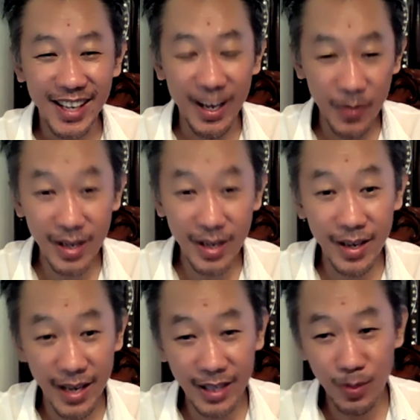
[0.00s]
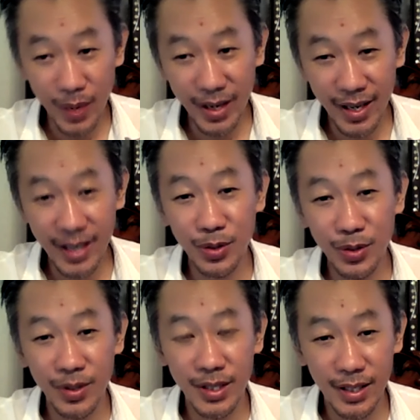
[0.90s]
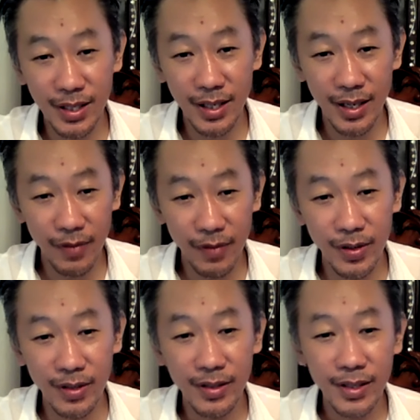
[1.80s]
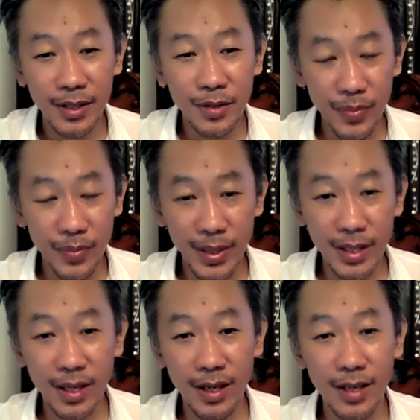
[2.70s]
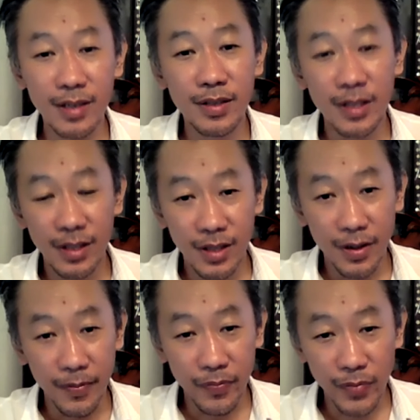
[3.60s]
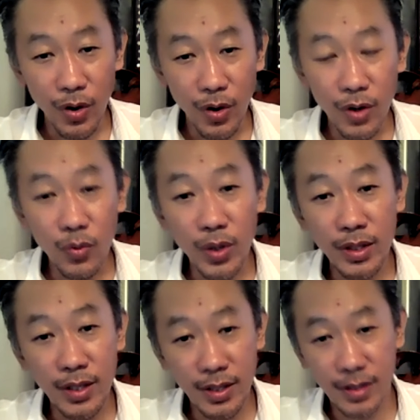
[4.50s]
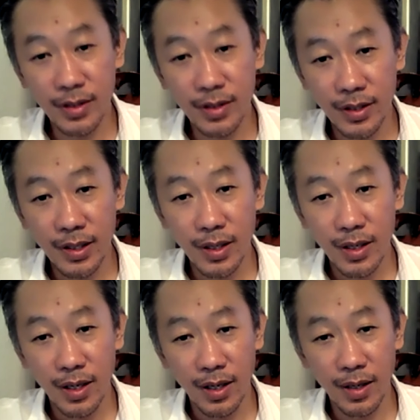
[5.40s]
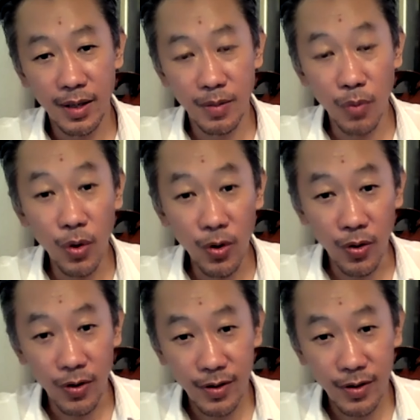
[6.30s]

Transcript: I mean, they're expanding to a certain level, but God wanted more